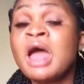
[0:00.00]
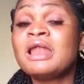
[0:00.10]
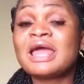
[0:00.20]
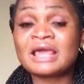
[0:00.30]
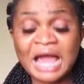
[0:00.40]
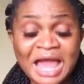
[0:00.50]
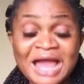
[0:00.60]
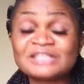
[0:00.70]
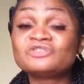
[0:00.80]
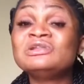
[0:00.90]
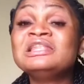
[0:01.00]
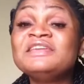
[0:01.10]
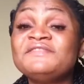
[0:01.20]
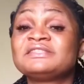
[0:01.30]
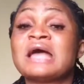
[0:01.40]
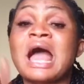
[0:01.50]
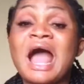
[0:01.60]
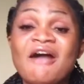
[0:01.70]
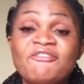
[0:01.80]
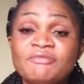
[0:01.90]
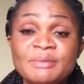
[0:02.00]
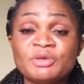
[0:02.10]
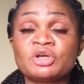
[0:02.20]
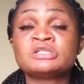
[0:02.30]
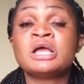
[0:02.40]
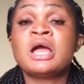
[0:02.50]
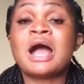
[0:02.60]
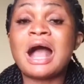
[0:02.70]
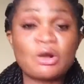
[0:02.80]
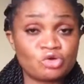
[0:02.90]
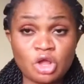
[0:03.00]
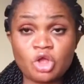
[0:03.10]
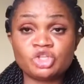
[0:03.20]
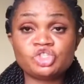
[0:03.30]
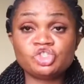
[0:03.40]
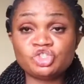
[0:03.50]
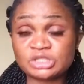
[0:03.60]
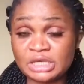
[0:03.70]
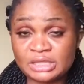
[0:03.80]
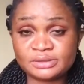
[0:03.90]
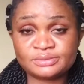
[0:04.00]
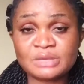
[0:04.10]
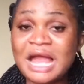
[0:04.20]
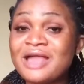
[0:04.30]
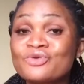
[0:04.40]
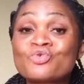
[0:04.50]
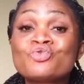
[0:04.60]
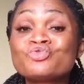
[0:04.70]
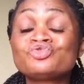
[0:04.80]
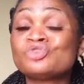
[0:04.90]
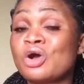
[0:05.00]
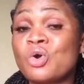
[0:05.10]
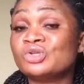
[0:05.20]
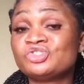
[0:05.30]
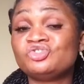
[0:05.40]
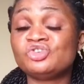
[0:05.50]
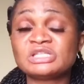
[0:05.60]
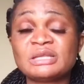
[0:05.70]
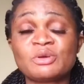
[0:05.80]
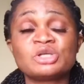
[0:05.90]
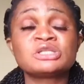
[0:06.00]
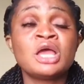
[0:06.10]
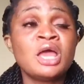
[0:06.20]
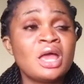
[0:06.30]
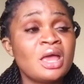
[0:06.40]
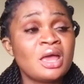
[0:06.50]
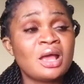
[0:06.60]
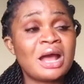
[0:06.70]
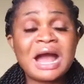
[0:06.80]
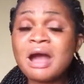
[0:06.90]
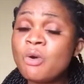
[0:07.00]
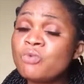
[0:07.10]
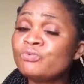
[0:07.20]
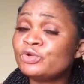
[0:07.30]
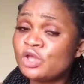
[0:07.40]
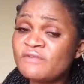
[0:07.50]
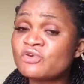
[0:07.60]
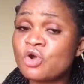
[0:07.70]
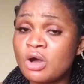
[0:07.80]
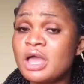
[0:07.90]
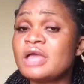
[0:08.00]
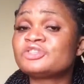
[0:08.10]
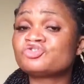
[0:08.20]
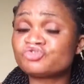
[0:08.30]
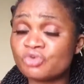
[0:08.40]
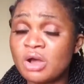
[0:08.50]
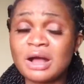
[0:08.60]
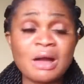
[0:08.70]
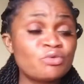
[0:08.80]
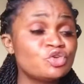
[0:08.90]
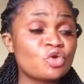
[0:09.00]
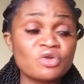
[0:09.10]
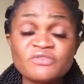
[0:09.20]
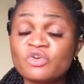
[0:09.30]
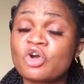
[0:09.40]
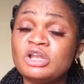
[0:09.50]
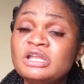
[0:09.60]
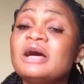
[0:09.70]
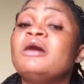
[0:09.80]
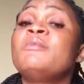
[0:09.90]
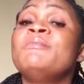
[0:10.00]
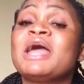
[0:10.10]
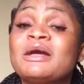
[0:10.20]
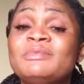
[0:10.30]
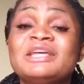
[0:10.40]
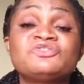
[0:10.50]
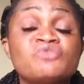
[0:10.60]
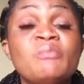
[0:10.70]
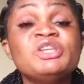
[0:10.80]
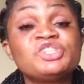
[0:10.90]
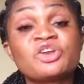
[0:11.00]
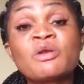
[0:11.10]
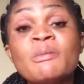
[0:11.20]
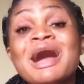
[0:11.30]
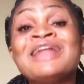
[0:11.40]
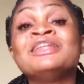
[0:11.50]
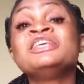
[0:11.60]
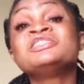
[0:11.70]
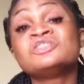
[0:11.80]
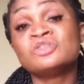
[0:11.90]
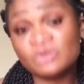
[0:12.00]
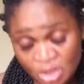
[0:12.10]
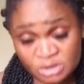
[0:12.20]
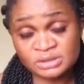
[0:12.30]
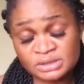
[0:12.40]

Like, I had to leave it halfway because I could not continue using it. Because how would you even call it a strong, how would you even call it a Mega Blast Strong Bleaching Cream and it's not?